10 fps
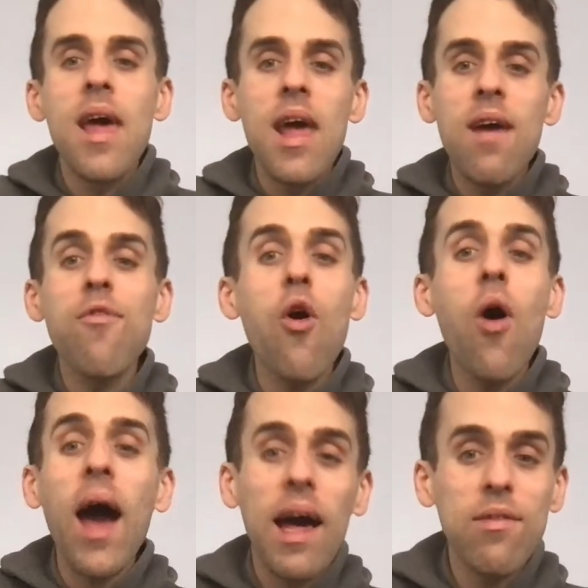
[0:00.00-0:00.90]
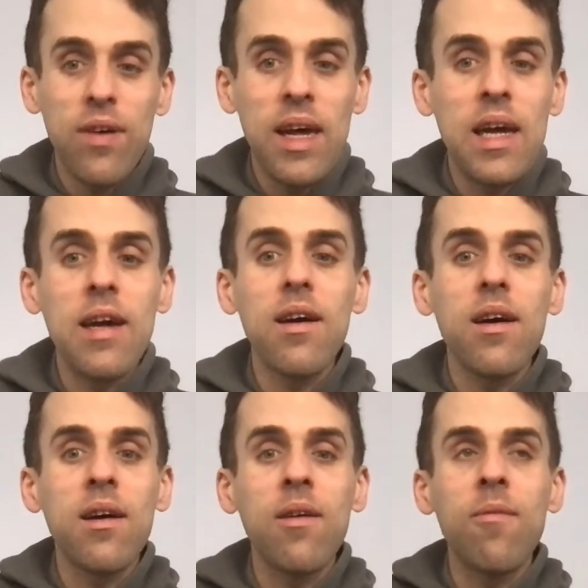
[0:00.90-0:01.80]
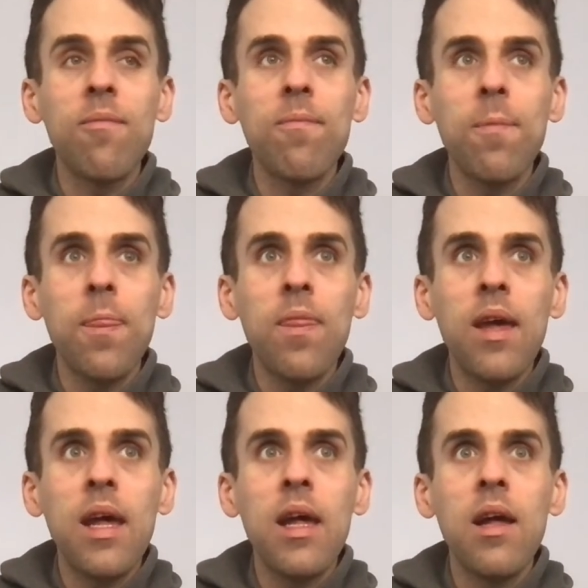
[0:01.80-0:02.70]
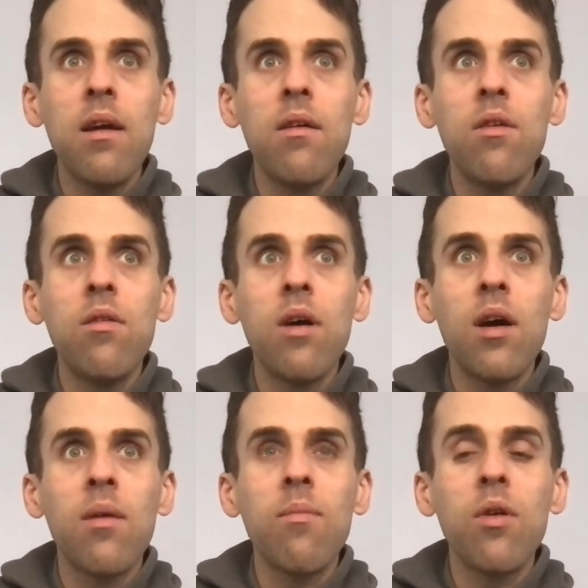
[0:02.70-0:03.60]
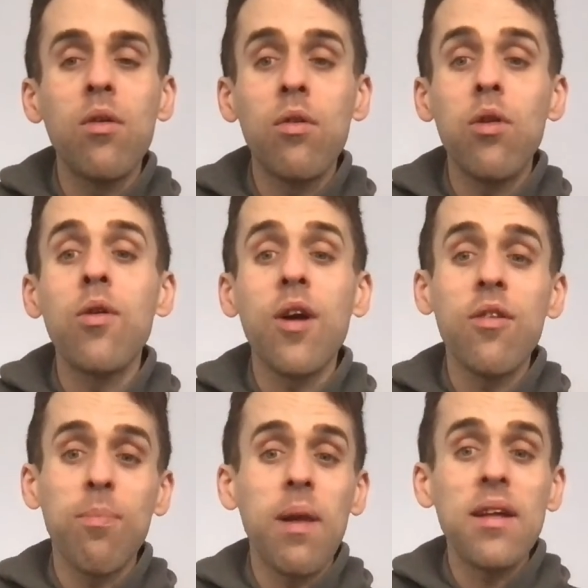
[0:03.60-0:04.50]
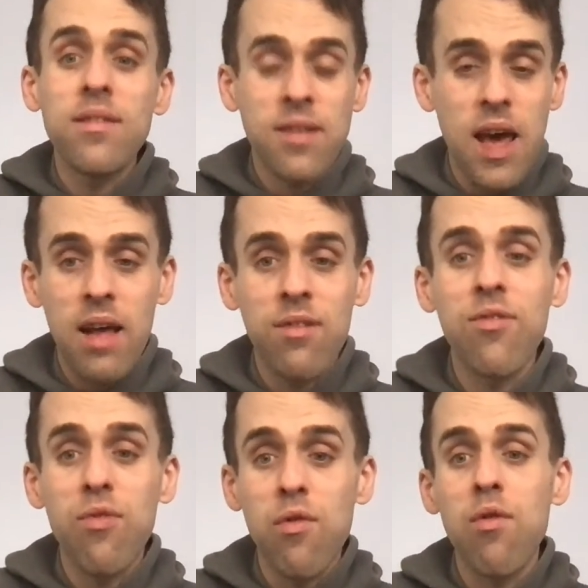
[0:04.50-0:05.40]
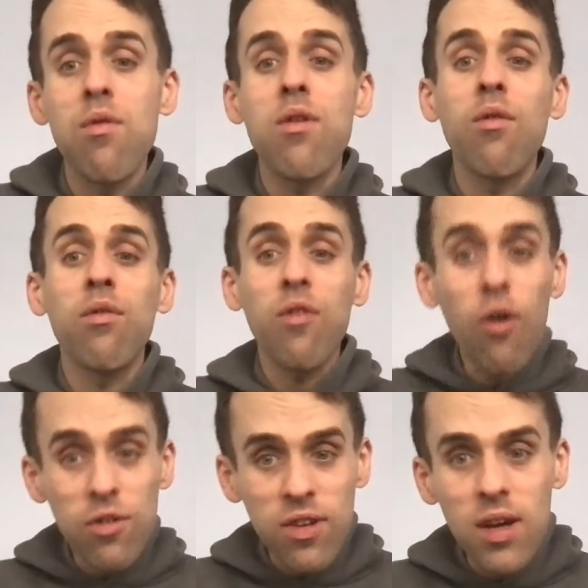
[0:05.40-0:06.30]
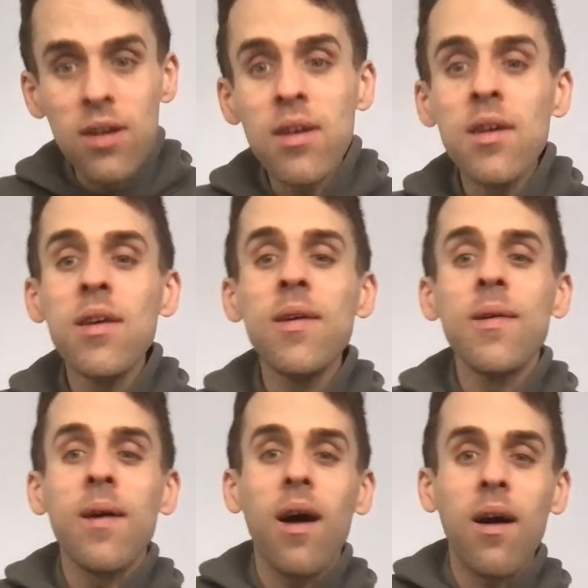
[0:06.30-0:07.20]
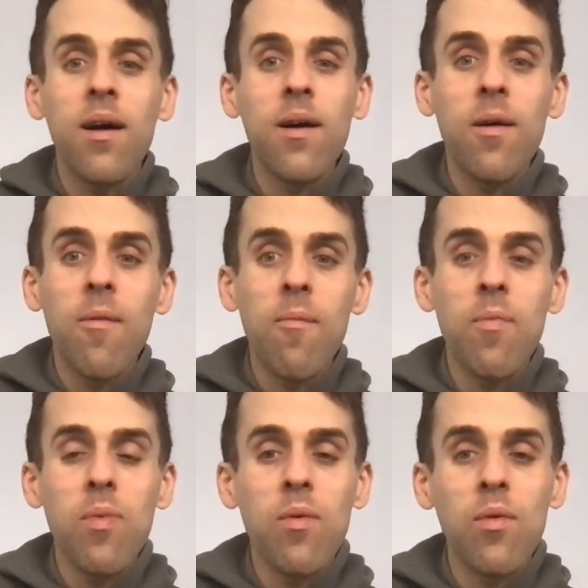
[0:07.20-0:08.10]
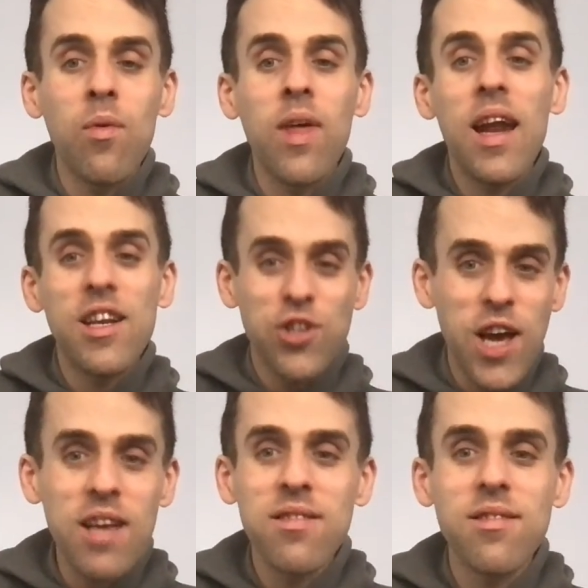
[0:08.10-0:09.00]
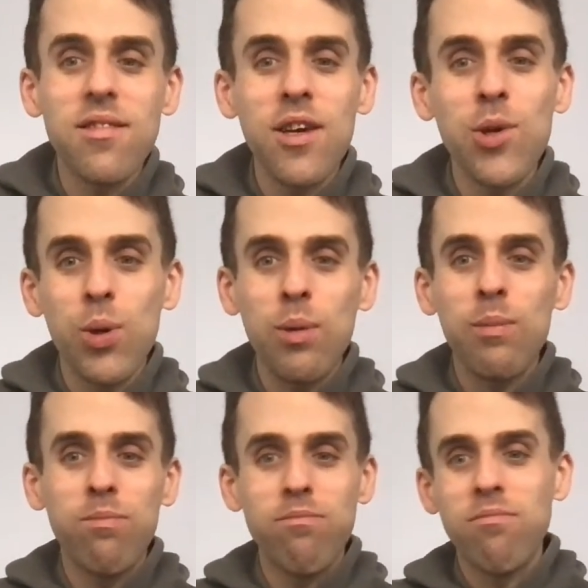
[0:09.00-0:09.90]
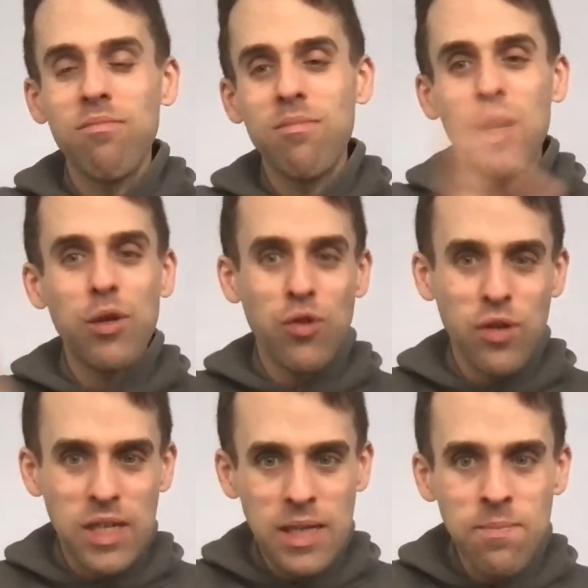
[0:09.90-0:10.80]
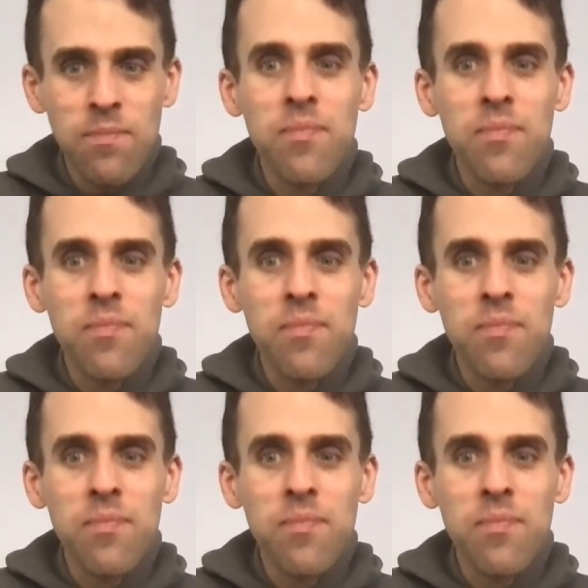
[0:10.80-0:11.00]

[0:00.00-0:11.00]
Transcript: if you're having um, the um, glucose blood test through your doctor, um, or the NHS in your country